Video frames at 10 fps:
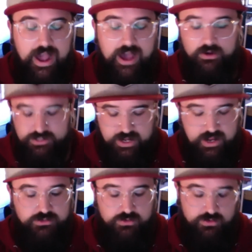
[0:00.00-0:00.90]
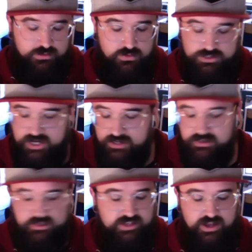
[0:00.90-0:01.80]
add or change or change
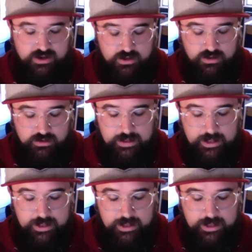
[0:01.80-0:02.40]
the design on.